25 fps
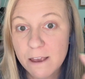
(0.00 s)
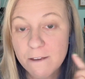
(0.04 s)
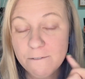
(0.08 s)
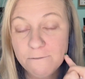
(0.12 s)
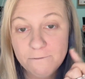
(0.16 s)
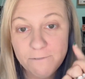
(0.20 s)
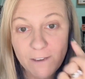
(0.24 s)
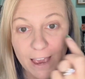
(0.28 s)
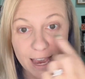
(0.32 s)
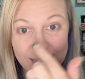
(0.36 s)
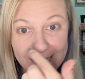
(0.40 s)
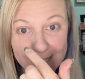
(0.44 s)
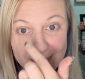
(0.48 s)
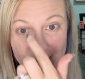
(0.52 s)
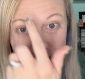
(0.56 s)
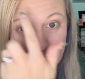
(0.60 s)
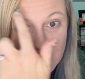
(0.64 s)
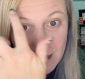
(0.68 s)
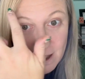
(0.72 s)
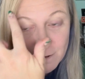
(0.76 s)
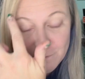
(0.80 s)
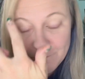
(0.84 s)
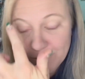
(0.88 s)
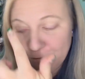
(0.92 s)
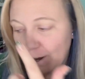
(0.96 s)
face
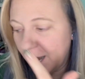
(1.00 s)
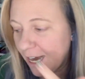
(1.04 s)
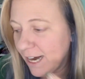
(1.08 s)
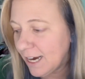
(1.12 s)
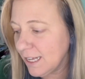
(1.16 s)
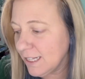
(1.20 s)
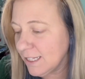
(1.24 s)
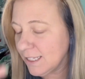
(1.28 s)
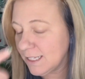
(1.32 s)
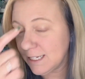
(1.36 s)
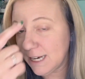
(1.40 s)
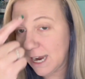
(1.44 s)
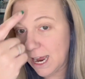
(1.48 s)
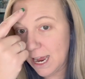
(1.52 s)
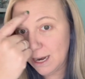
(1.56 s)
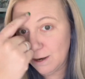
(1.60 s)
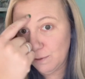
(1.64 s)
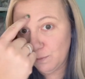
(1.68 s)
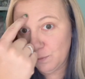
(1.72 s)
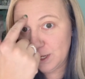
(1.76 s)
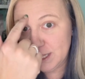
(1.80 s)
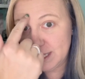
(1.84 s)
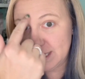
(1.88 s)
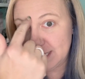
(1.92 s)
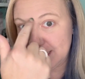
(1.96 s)
of Frankenstein
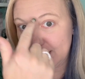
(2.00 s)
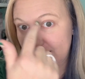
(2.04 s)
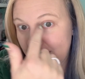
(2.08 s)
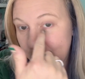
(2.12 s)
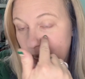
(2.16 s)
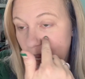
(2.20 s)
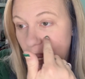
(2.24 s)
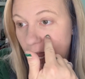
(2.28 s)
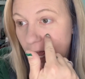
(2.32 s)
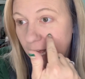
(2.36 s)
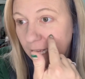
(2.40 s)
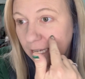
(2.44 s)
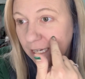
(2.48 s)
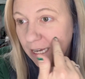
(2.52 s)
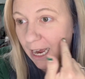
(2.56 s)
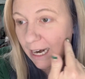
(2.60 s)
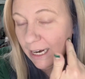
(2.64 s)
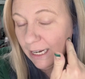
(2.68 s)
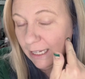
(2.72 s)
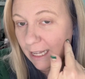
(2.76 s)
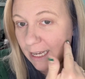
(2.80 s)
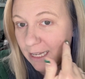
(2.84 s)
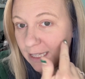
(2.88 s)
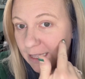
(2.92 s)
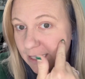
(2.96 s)
with kind of
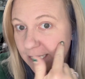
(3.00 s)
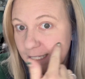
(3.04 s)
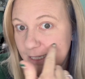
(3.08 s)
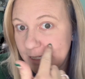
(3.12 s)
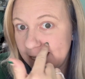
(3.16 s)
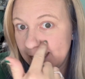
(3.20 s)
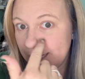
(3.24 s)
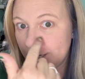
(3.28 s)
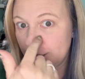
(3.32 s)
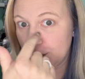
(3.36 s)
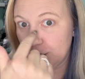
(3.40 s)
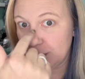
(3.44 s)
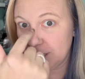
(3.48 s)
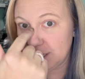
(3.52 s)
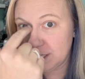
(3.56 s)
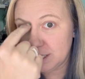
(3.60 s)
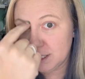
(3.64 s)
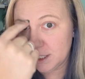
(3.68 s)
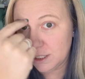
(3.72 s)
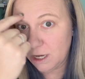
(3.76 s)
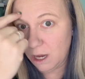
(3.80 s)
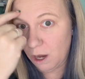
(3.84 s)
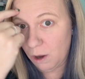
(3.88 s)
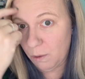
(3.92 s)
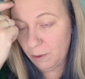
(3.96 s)
like the stitches
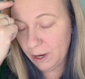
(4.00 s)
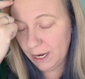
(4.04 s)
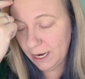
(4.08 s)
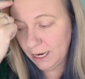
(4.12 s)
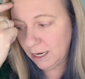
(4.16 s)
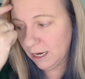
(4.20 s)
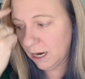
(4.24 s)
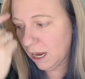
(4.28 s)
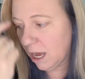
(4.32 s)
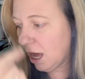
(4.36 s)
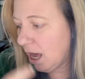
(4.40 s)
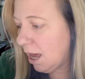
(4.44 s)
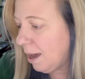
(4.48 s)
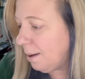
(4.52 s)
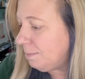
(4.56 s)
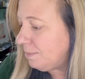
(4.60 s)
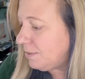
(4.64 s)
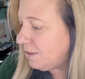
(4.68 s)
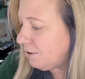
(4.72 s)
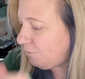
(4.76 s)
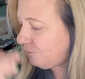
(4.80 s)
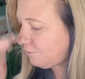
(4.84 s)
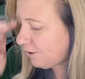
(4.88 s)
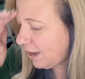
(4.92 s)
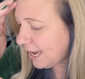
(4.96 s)
going up the
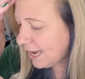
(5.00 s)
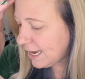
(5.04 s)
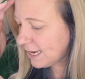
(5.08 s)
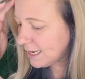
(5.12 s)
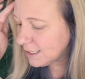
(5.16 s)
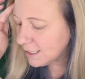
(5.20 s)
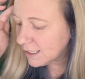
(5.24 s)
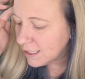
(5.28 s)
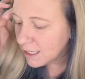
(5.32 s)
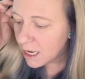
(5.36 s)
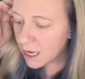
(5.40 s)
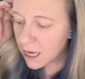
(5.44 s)
face.